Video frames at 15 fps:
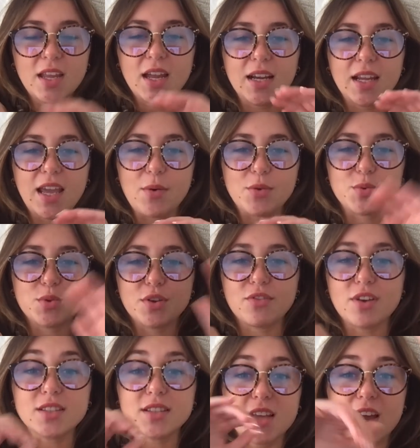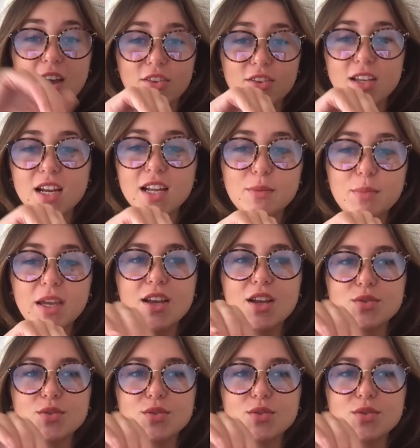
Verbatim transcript: and Kay was with her friends on the other side of the pit.